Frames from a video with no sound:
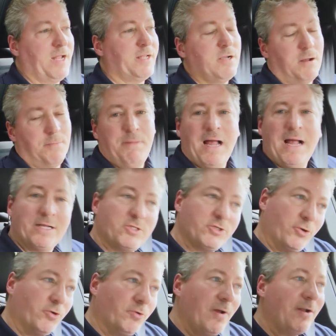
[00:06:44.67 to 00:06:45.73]
and come back,
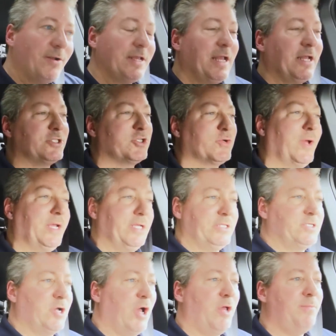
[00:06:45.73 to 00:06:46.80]
turn around again, so I
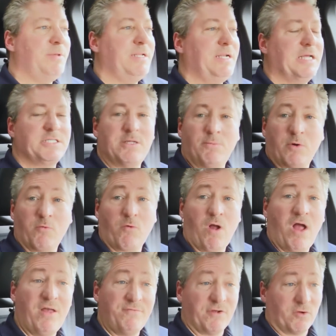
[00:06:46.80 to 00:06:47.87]
can time it as I'm
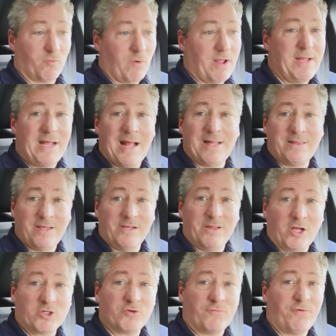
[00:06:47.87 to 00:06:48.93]
arriving right at the
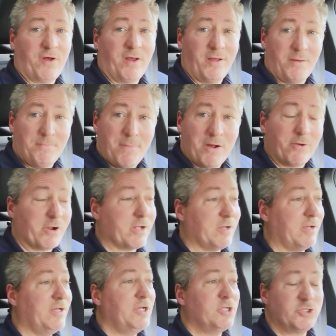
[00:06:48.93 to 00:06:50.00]
Electrify
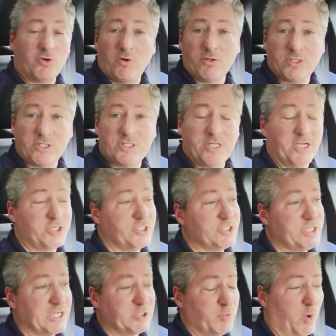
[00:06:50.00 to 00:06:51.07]
America charging station.
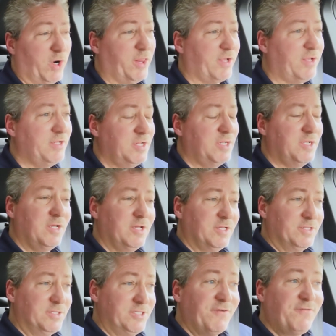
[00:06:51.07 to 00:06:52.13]
See, that's one of the
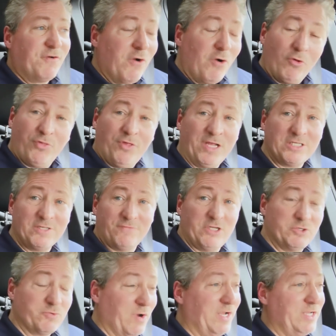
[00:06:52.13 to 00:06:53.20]
difficult things of
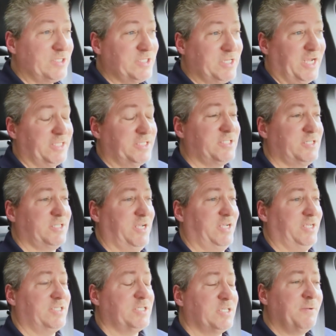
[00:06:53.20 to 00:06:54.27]
these range tests
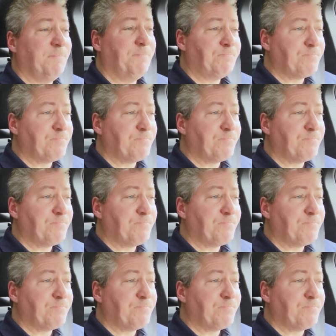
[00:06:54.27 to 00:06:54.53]
is